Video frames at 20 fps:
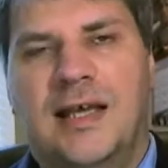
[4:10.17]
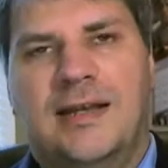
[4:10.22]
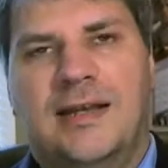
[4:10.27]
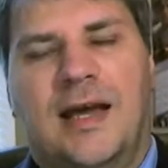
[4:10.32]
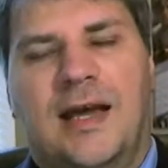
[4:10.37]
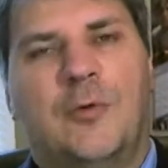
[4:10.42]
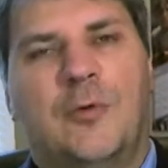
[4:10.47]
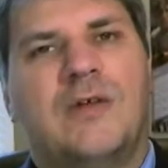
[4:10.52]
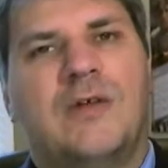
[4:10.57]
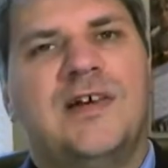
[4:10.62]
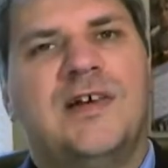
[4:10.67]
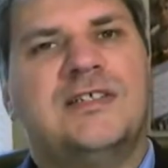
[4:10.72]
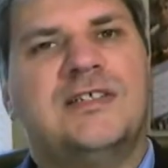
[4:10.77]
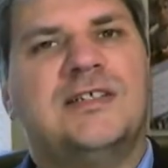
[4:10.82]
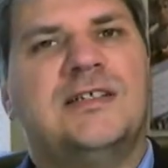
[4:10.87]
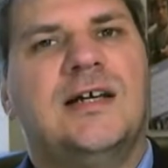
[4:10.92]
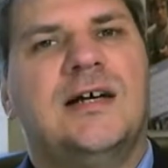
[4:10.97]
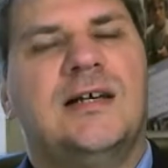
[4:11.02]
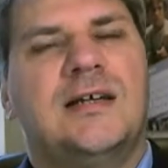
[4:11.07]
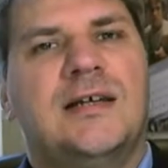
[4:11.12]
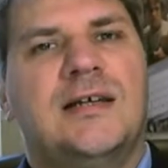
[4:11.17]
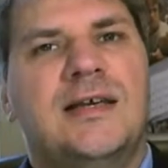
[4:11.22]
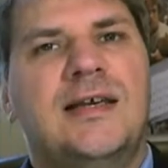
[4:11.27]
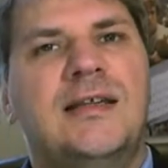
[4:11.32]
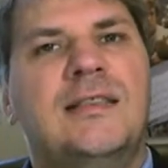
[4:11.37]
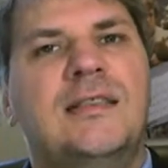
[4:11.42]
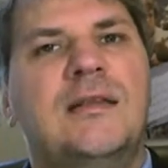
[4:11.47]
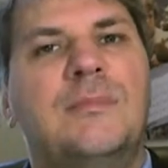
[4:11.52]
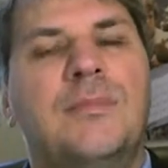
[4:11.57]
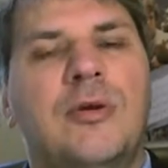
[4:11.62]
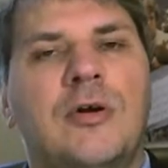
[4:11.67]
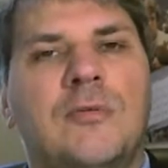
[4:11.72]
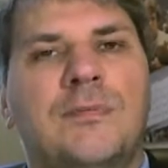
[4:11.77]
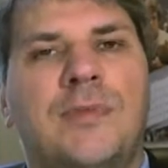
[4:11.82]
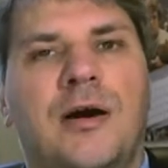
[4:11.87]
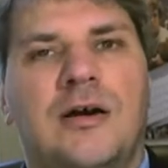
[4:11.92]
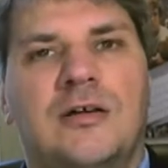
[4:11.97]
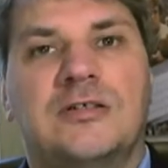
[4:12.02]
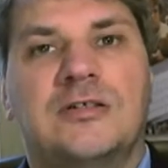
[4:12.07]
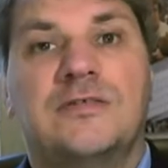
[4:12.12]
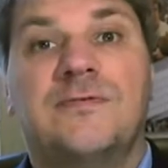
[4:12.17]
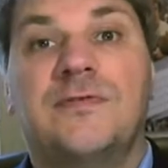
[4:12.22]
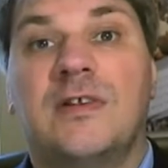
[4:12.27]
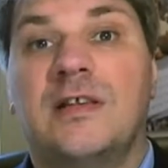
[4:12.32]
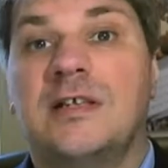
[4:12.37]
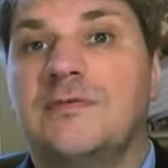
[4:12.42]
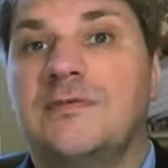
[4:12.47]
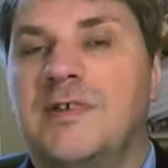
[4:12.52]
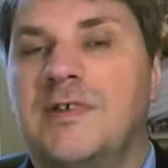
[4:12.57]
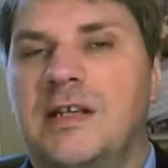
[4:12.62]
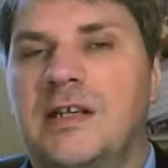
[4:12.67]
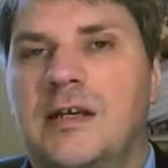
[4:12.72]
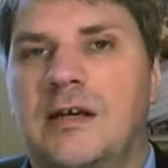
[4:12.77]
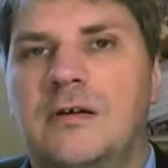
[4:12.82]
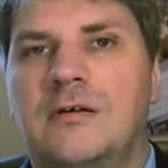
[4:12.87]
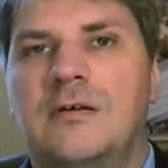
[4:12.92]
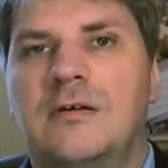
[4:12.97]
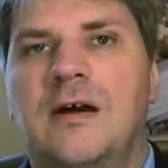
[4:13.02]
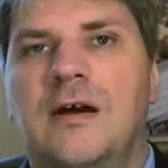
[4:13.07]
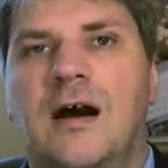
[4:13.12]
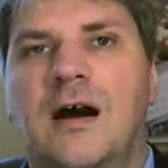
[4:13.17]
Now, what I've actually done in the blog post for this video,